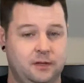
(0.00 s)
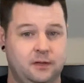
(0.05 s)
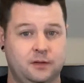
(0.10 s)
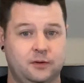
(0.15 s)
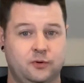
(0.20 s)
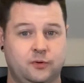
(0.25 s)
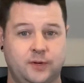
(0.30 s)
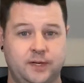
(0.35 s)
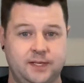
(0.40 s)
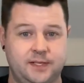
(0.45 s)

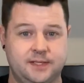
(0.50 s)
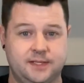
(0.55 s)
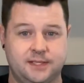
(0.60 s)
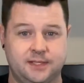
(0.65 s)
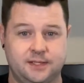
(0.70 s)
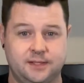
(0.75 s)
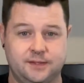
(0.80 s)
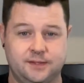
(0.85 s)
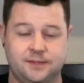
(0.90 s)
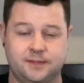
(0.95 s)

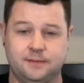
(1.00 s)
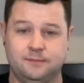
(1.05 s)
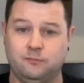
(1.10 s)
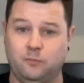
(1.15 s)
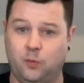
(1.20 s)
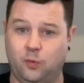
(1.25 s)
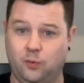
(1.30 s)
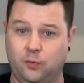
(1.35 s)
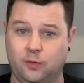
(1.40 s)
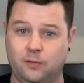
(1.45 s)
Crittenden's,
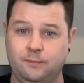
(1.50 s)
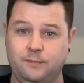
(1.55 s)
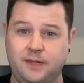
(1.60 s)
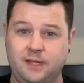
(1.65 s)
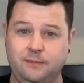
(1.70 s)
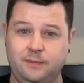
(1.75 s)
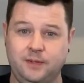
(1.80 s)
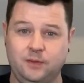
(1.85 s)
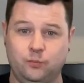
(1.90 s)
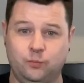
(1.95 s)
or
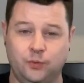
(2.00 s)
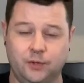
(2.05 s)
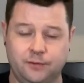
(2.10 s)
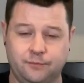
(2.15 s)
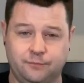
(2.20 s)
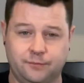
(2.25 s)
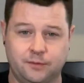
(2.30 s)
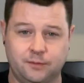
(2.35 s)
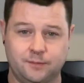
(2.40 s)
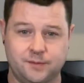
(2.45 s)
maybe
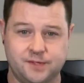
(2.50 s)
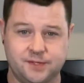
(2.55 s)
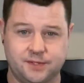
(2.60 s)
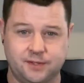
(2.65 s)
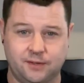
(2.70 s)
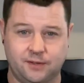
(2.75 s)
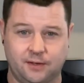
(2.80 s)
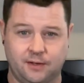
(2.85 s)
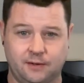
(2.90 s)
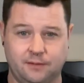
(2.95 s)
Woodford
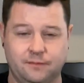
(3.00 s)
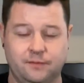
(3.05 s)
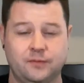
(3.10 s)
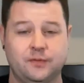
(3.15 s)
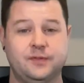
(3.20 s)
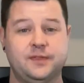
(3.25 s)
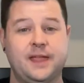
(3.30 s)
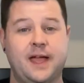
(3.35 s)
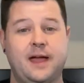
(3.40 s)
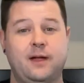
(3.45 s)
Reserve
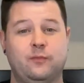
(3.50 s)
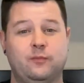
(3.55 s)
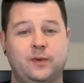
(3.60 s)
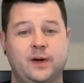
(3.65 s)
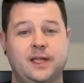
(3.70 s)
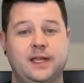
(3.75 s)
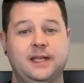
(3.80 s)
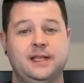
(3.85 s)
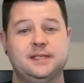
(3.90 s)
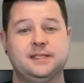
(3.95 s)
that
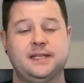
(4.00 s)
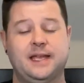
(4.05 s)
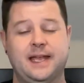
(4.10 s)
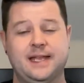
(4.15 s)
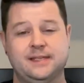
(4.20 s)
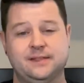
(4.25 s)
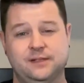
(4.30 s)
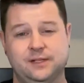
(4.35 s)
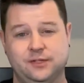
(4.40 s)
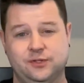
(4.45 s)
reigns
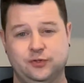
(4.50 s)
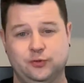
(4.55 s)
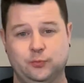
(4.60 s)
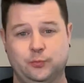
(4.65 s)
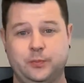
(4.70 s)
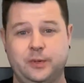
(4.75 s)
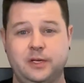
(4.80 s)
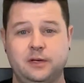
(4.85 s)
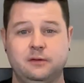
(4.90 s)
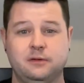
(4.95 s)
as the
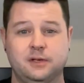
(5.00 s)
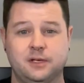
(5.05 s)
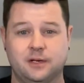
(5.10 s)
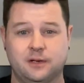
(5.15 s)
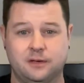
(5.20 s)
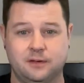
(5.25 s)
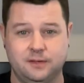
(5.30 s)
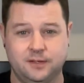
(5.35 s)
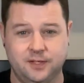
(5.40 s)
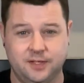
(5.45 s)

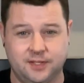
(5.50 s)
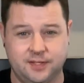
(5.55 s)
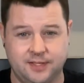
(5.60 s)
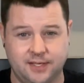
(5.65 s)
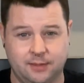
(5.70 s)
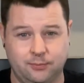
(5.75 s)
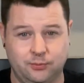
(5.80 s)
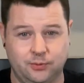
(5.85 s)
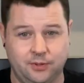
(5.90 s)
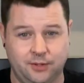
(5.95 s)
superior
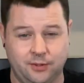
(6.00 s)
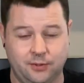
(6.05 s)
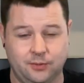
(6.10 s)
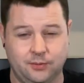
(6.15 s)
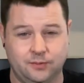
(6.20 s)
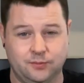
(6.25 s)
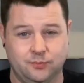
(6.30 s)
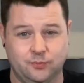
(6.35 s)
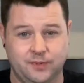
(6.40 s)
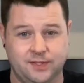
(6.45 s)
double
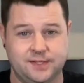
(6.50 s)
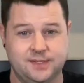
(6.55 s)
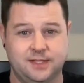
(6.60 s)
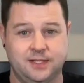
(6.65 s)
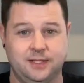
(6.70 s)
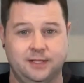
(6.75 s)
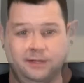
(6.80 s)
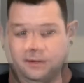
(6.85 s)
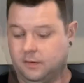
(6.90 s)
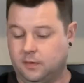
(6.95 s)
oaked
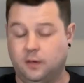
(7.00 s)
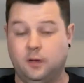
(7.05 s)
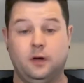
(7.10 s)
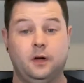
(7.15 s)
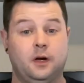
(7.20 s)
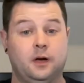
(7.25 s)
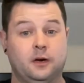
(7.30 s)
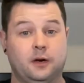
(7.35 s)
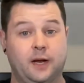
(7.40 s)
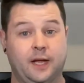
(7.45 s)
whiskey.
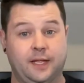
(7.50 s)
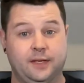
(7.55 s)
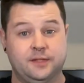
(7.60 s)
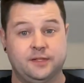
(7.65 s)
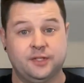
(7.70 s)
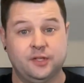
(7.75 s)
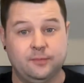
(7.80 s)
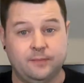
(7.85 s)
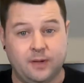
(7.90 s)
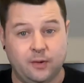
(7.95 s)
All right,
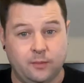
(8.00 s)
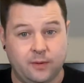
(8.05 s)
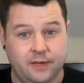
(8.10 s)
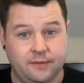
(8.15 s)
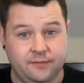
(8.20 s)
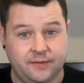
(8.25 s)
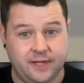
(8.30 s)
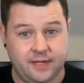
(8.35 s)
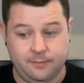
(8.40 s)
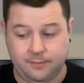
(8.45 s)
so my
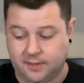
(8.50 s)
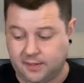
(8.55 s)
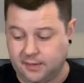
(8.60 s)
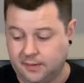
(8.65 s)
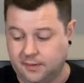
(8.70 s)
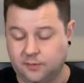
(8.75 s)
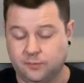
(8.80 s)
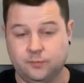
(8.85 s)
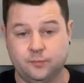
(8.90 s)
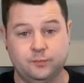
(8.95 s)
wife came
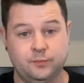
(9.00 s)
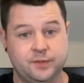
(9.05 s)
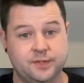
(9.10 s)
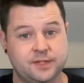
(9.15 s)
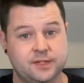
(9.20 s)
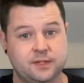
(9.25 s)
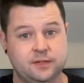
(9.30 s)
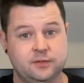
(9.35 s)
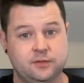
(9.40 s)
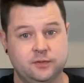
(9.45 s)
in,
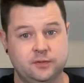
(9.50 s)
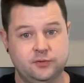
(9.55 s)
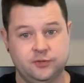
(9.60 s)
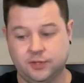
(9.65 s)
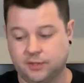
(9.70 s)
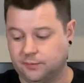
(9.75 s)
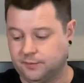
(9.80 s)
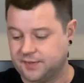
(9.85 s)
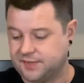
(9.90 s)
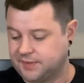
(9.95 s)
was
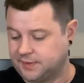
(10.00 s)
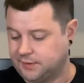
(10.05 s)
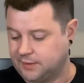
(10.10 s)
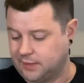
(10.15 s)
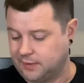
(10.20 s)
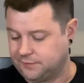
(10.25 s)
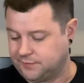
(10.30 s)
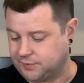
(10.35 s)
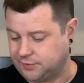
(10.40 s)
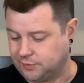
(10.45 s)
generous
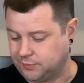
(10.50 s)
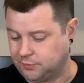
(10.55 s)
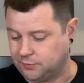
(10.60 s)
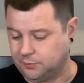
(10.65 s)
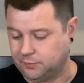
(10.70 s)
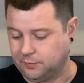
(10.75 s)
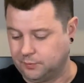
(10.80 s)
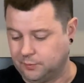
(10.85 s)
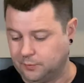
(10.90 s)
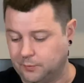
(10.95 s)
enough
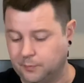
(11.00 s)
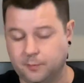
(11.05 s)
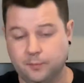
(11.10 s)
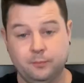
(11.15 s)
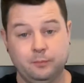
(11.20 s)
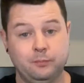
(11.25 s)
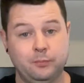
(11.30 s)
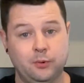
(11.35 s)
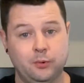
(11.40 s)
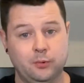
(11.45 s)
to
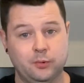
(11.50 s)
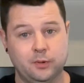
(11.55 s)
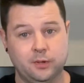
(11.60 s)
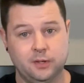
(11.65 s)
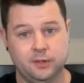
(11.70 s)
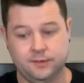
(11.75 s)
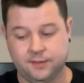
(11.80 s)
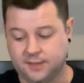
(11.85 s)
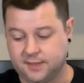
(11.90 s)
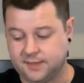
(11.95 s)

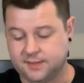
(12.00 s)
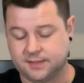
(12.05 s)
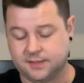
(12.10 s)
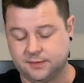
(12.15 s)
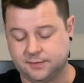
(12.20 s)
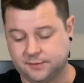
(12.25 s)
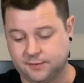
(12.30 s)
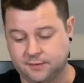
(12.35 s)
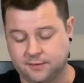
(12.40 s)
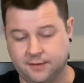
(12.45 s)
pour these
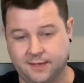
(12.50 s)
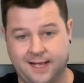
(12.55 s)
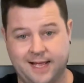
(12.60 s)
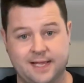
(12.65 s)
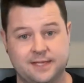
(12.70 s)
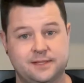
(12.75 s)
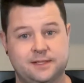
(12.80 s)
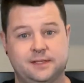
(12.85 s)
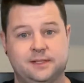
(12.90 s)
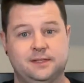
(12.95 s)
into the
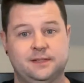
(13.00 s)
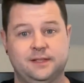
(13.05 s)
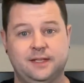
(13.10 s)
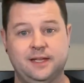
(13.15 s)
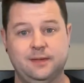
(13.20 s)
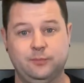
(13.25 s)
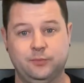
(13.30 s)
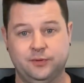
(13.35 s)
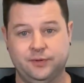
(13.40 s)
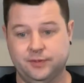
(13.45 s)
glasses,
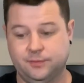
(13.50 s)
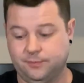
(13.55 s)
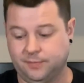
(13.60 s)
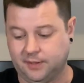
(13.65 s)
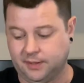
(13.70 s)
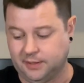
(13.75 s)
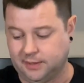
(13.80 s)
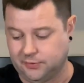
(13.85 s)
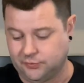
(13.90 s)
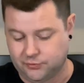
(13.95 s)
labeled them
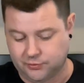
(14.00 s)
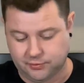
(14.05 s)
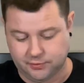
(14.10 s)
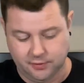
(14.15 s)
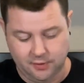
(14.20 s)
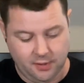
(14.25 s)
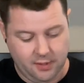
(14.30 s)
each